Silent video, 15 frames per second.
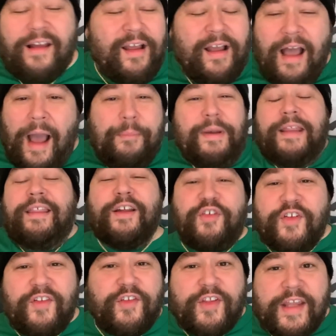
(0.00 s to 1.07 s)
I mean, this
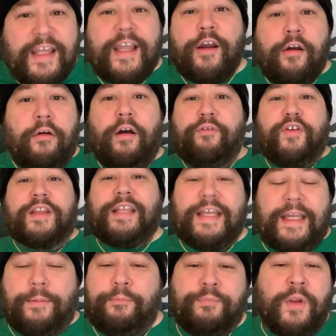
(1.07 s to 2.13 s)
is the year of a
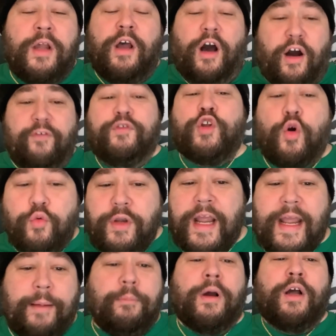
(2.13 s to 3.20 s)
team of no
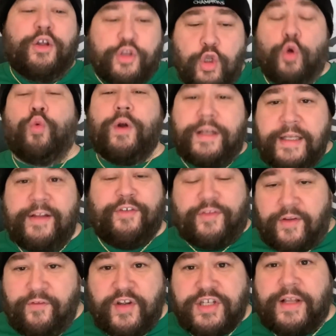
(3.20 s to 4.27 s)
name to win this
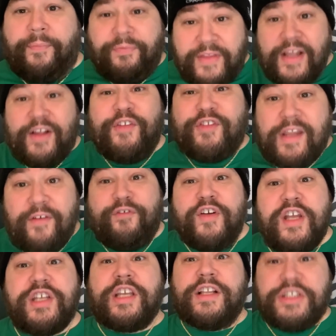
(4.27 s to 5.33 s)
division. This
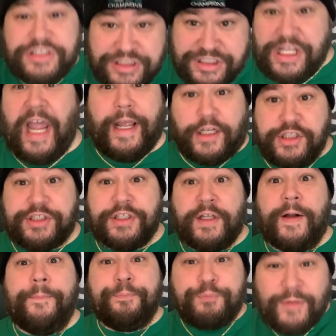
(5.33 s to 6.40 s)
division stinks.
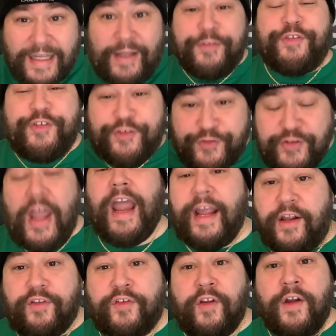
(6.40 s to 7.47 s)
It
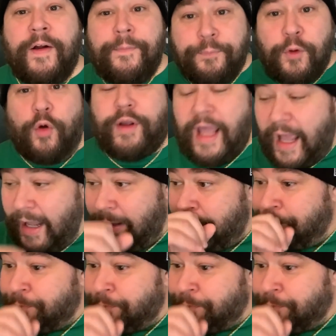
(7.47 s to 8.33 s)
stinks. Okay?